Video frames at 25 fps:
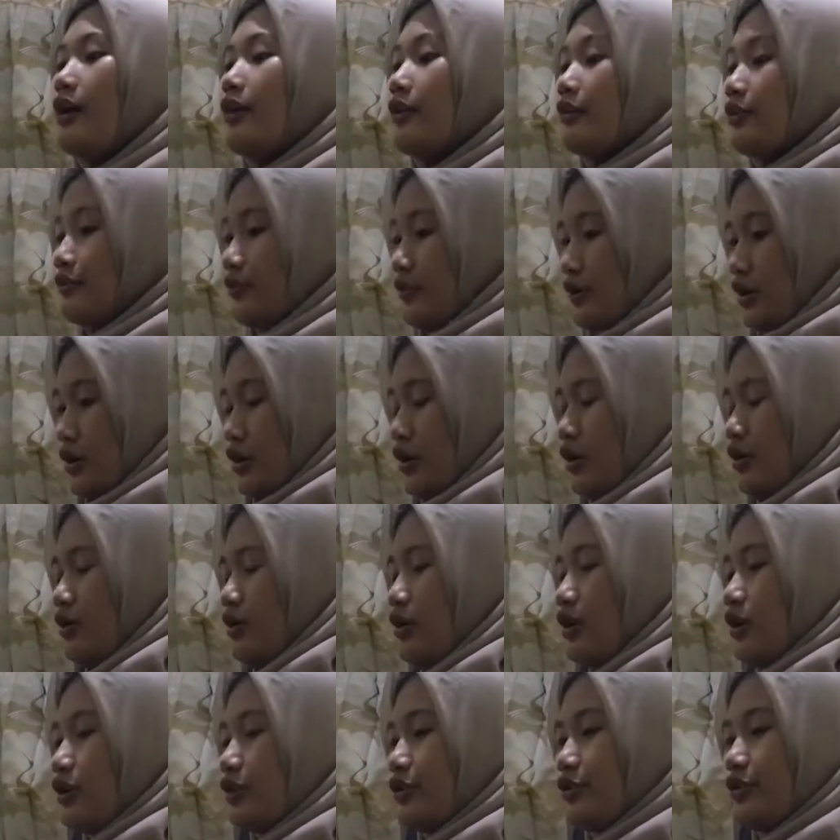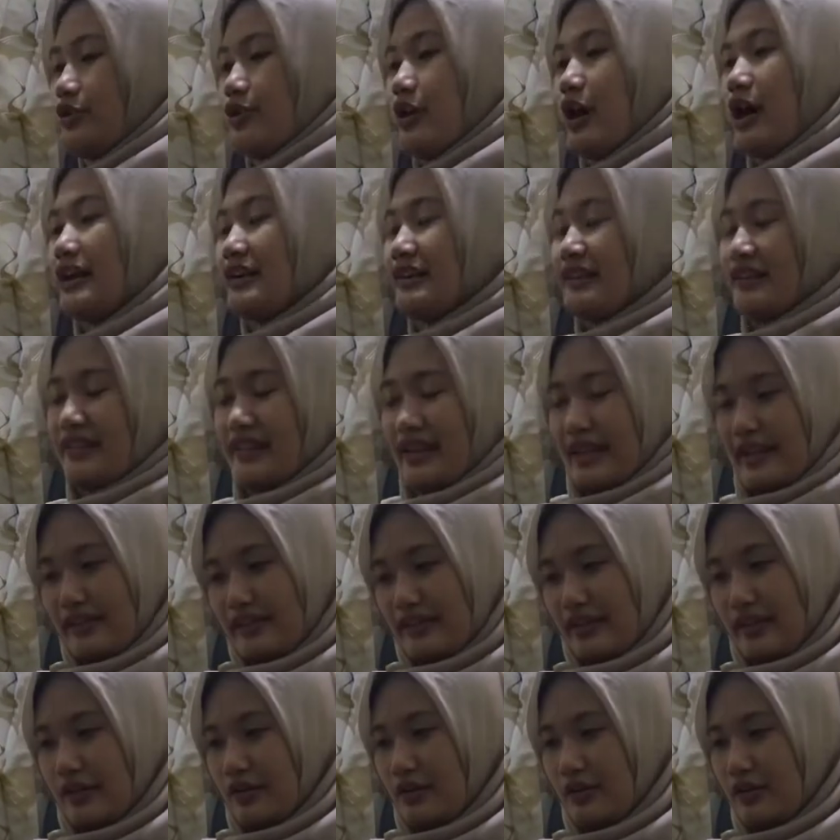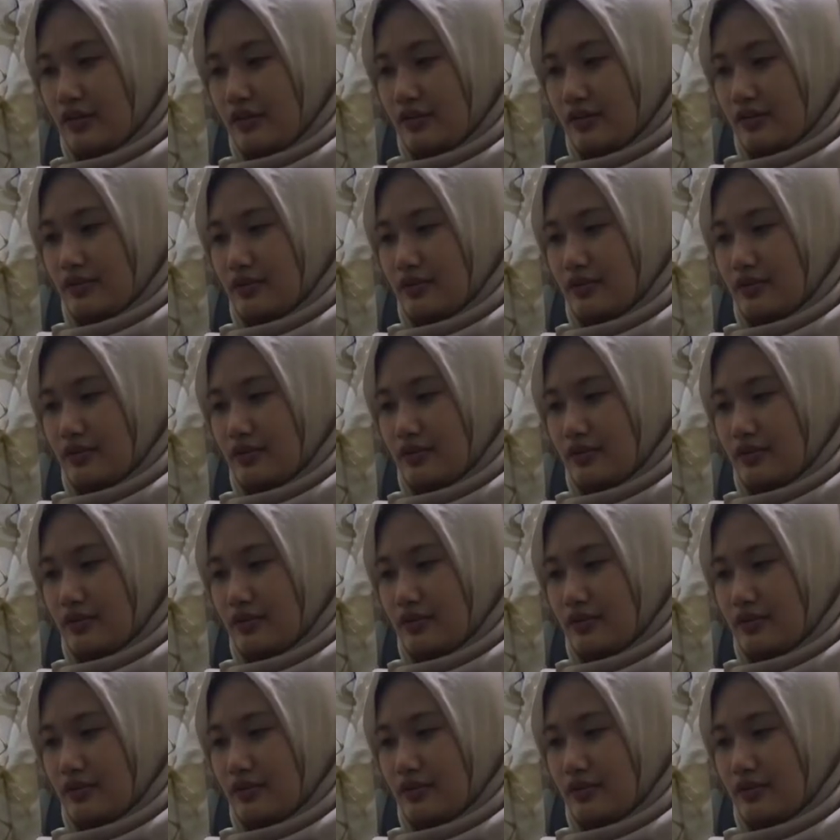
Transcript: So, do you understand, Seno?